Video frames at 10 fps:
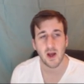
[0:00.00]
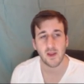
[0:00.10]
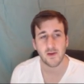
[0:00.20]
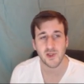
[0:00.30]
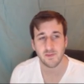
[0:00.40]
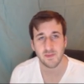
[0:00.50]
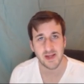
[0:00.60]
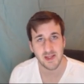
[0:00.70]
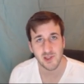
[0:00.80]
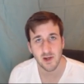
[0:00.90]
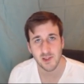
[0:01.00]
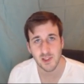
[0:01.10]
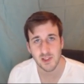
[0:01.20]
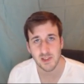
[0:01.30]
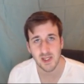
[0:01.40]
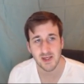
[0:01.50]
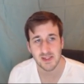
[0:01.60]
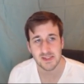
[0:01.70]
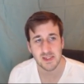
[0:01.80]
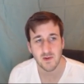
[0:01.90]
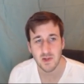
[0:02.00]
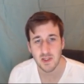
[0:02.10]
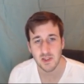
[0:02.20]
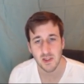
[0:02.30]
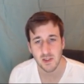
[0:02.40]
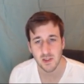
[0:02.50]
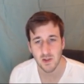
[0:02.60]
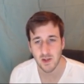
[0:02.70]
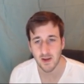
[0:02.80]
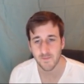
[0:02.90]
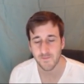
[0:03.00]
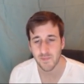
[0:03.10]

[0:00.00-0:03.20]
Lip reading: there shouldn't be any junctions in a series circuit.